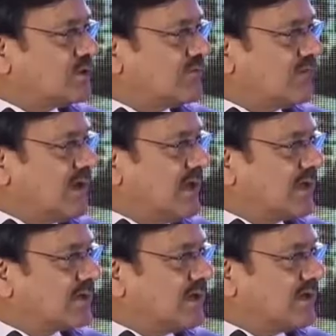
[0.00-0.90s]

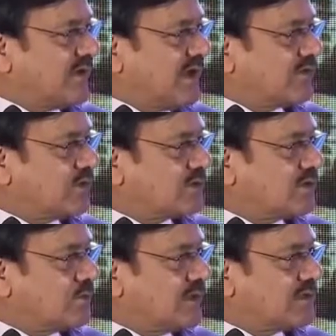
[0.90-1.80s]
1,35,000
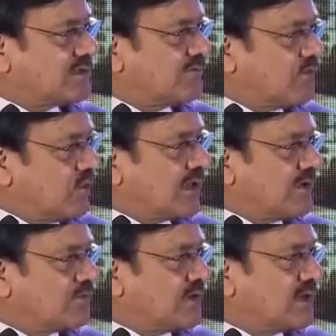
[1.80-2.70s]
rupees and four
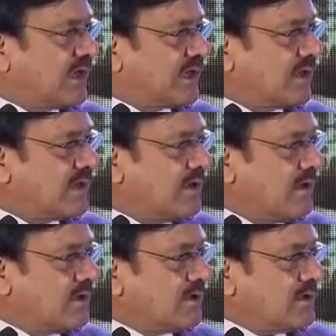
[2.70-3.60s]
times we are taking,
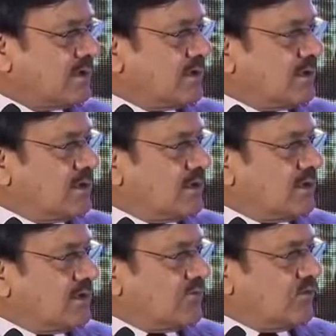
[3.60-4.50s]

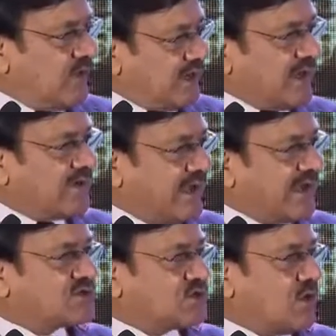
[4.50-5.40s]
we can
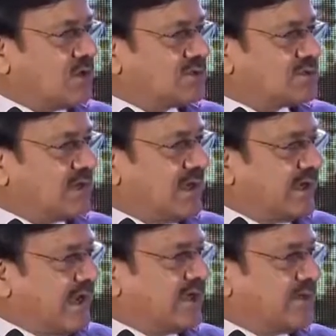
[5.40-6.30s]
take stalls and
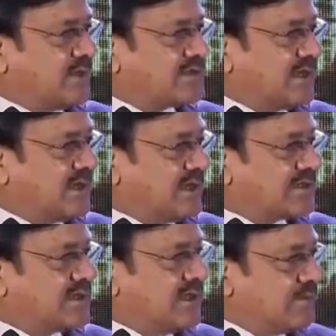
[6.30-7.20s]
90%
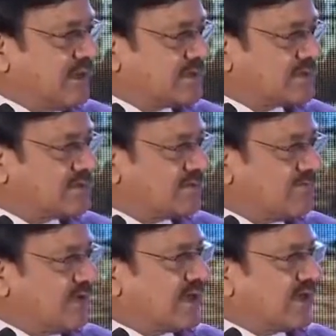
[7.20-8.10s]
is reimbursed.
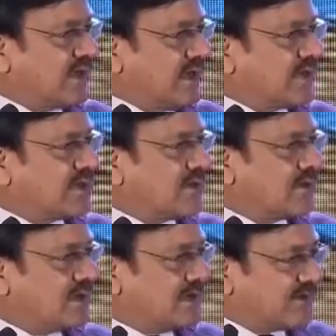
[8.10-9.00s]
We can take
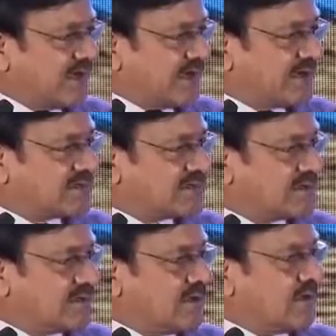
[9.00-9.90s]
the tickets
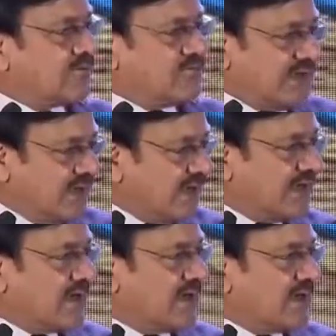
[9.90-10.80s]
within
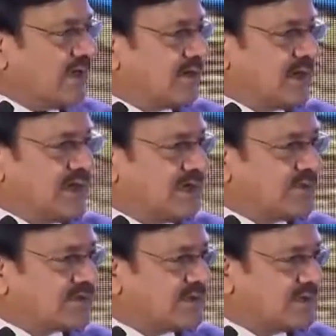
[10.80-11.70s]
India,
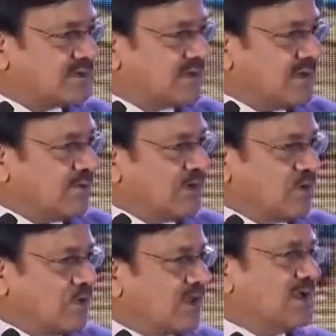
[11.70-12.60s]
90% is, but
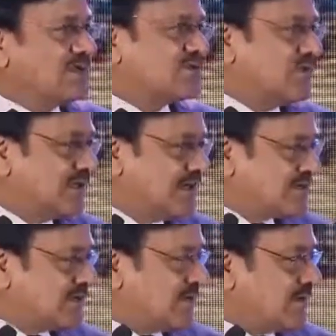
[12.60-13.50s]
hotel is not there,
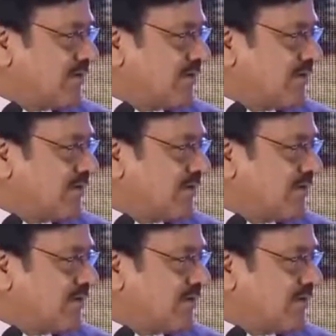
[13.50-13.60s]
sir.